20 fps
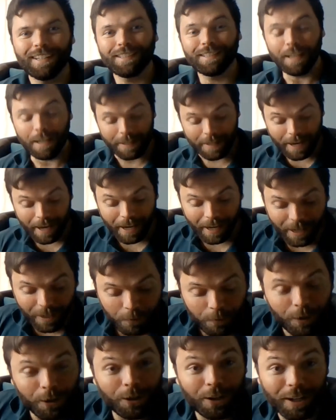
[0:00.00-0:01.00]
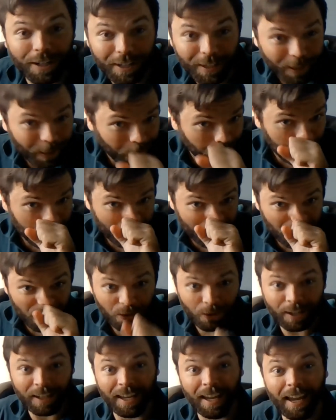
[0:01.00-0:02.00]
Today we are going to be
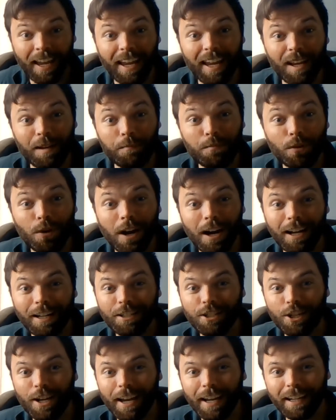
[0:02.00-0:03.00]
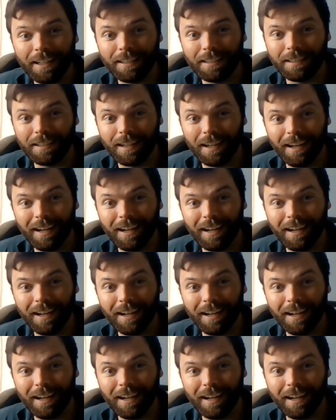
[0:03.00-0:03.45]
doing a project